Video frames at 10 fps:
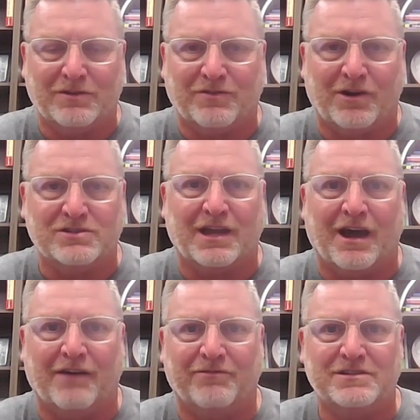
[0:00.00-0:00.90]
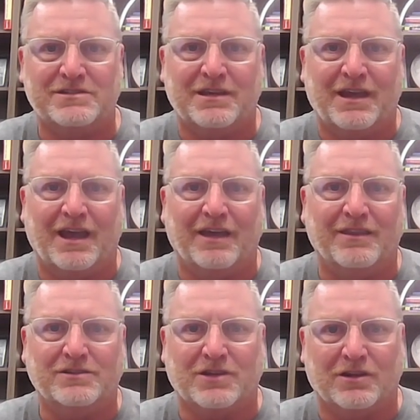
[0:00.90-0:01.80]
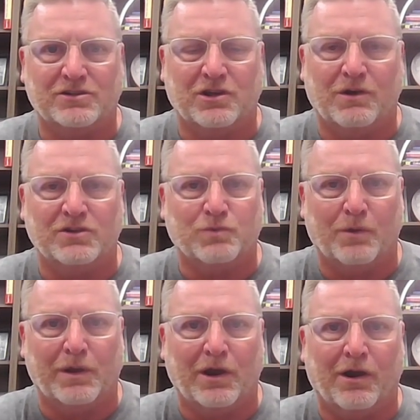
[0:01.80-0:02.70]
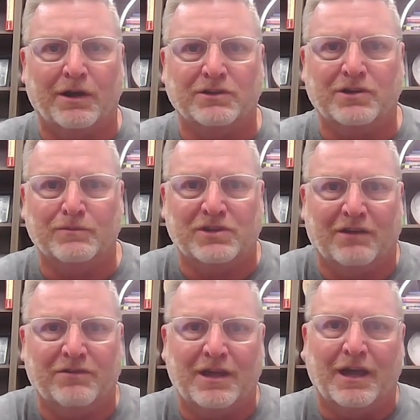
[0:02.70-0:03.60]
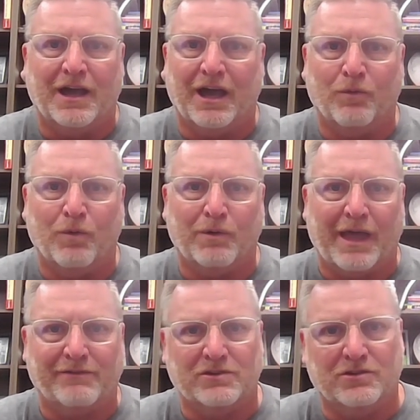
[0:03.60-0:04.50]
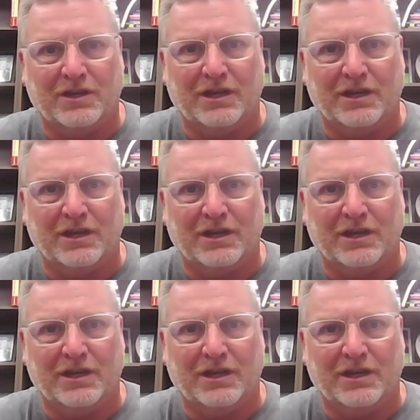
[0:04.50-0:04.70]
as far as the conference, and then it's going to show us where we are in terms of uh, what we have to do to